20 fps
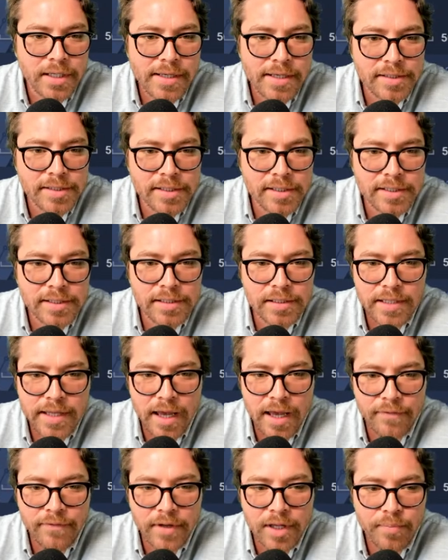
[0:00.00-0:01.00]
because this is
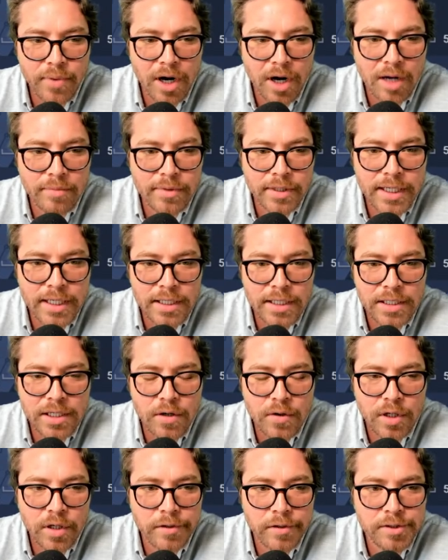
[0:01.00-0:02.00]
definitely probably you know
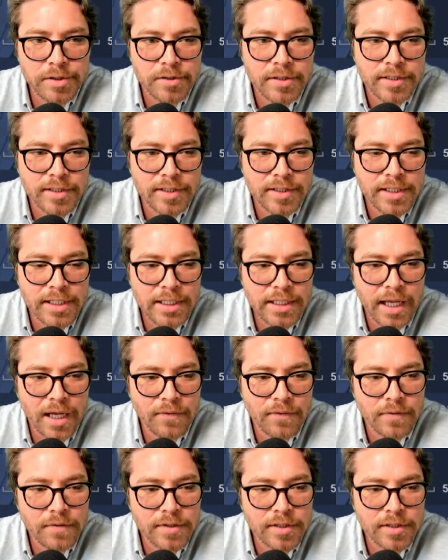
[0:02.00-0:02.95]
closer to sea level.